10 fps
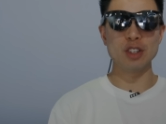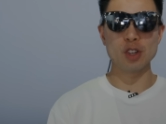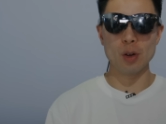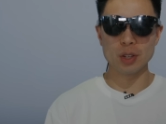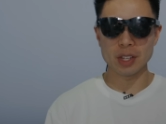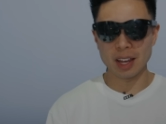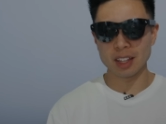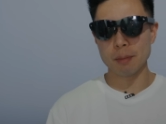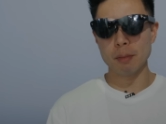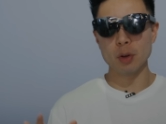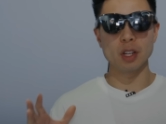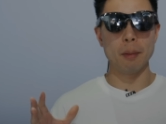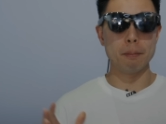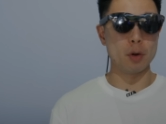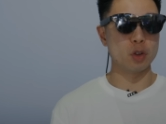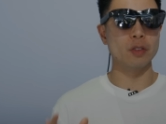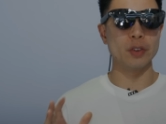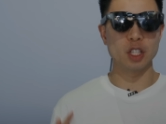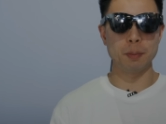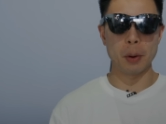shows, and get the most immersive
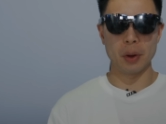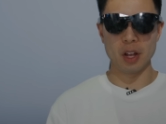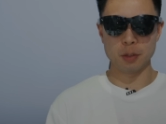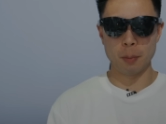experience